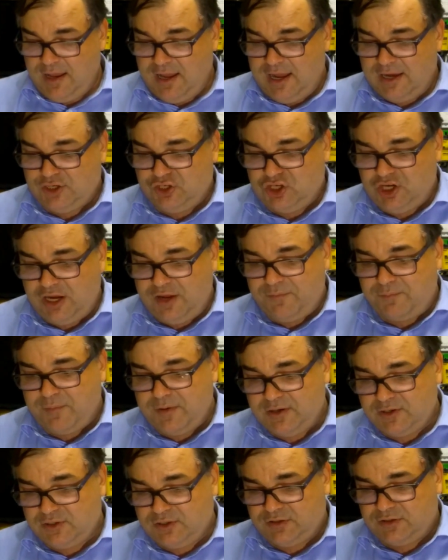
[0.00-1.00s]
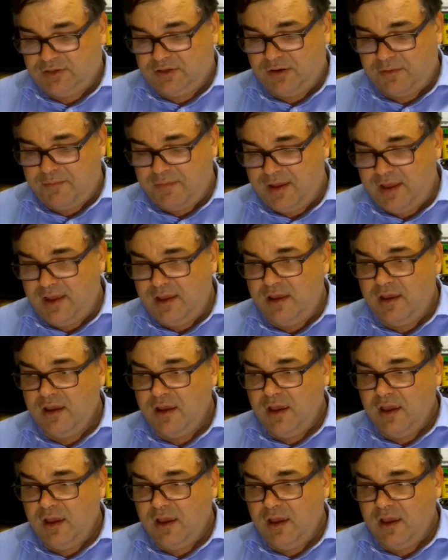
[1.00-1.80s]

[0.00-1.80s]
achievement to me.